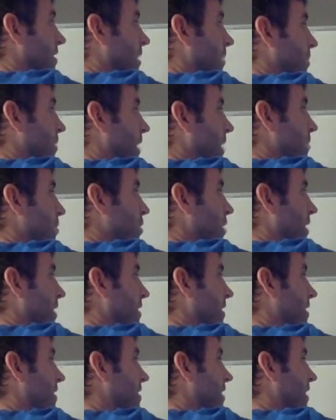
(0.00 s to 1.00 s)
Sometimes you guys
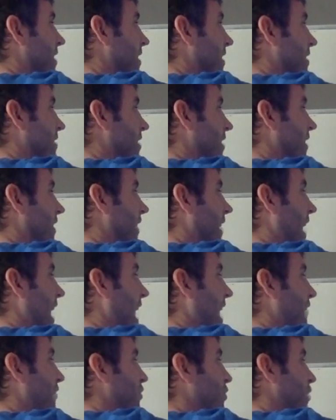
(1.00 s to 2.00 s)
are going to see things that are
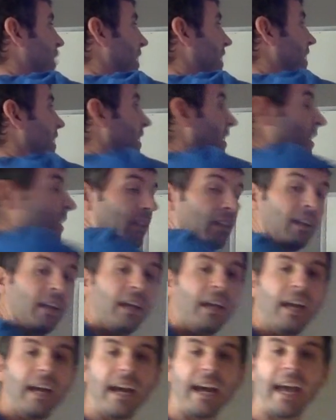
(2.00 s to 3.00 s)
half shaded in.
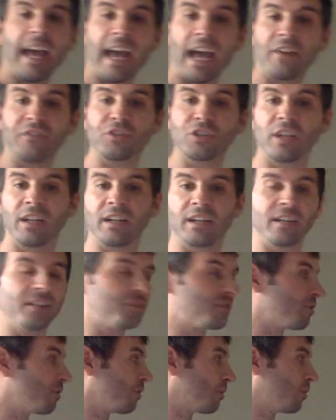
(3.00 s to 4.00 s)
A half shaded
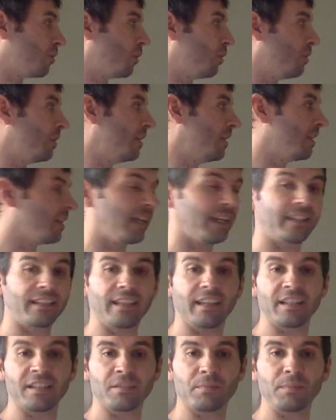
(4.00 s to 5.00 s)
in circle like
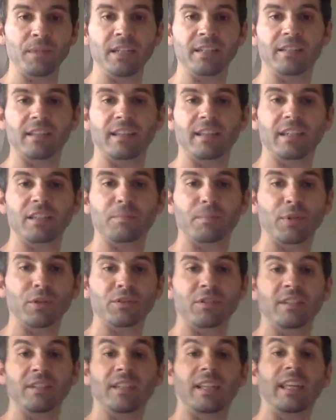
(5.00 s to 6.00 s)
this means that this
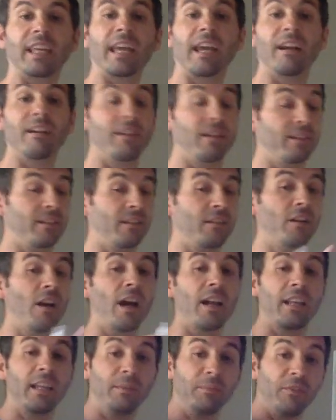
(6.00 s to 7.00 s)
person's a carrier. They're
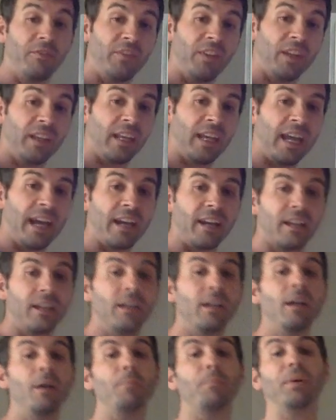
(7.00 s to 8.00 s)
not hemophiliac,
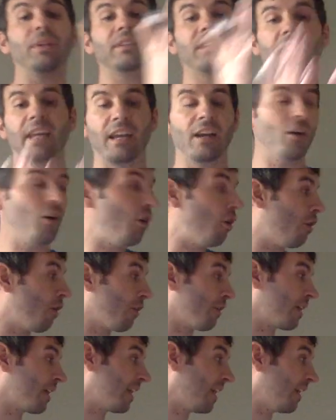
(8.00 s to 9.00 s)
but they
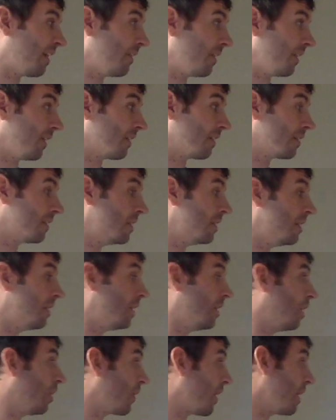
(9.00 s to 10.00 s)
are a carrier.
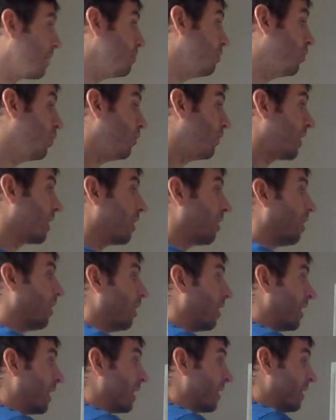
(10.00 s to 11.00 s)
Okay, moving
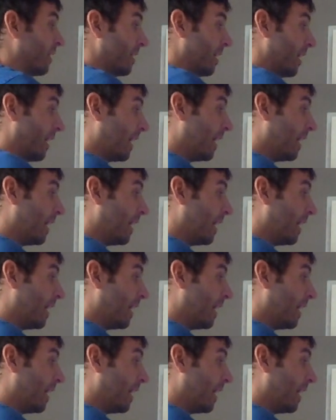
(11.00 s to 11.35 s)
on.